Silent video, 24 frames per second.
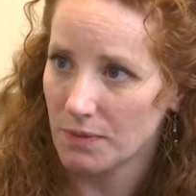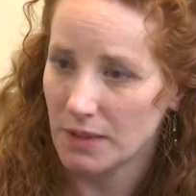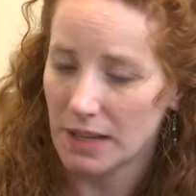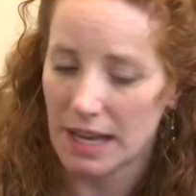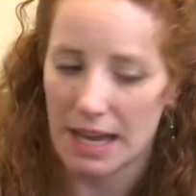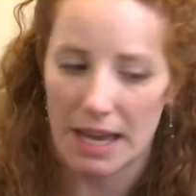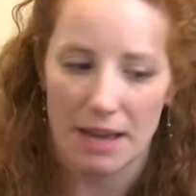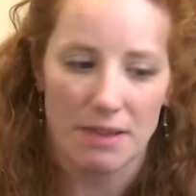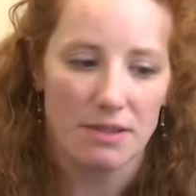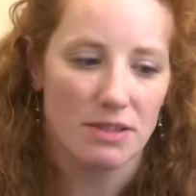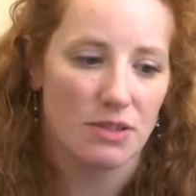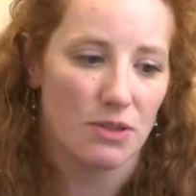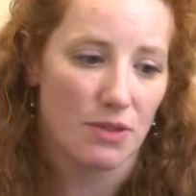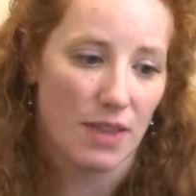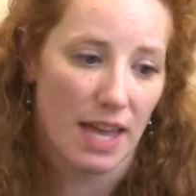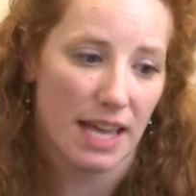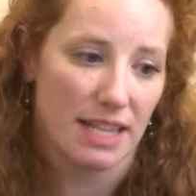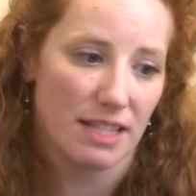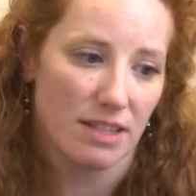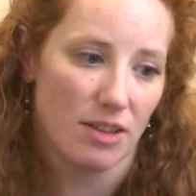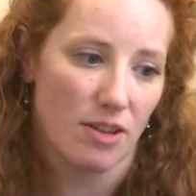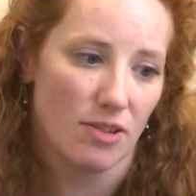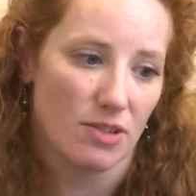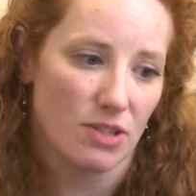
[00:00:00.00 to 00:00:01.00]
Okay, so
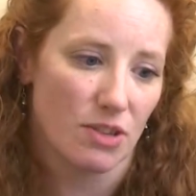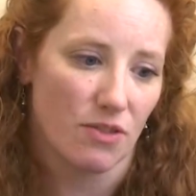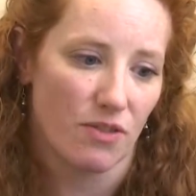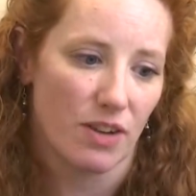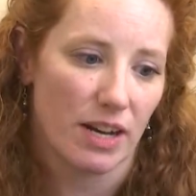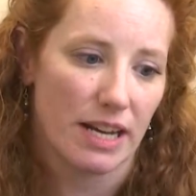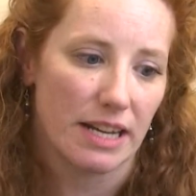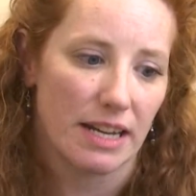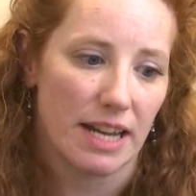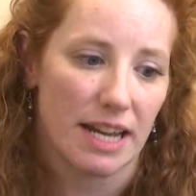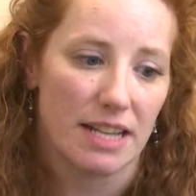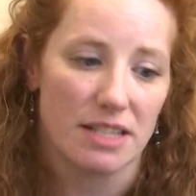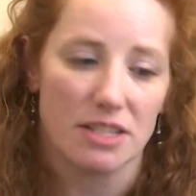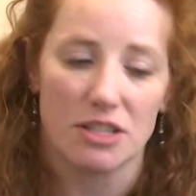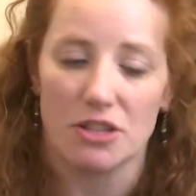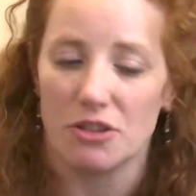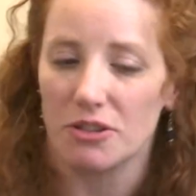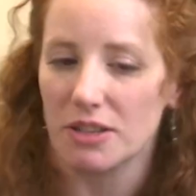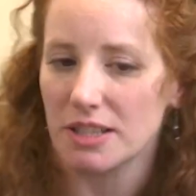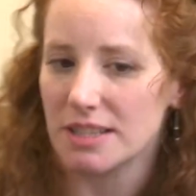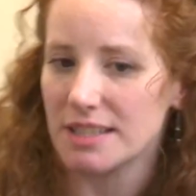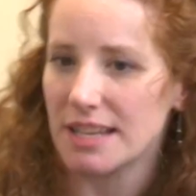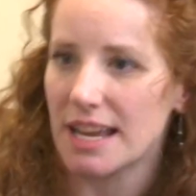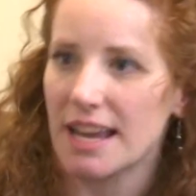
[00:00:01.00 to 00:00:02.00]
that's also very nice, and
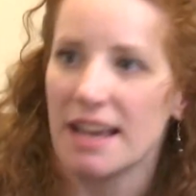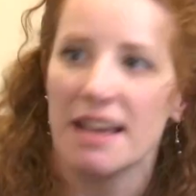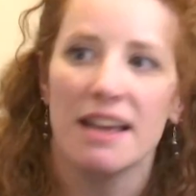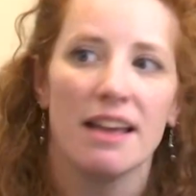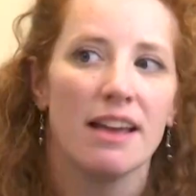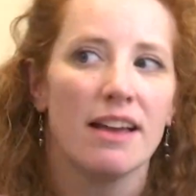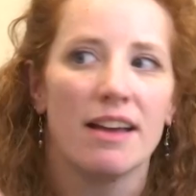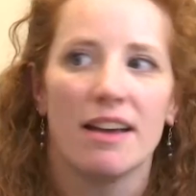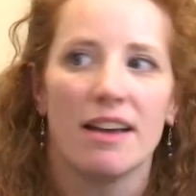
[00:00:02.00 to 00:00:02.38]
you could say,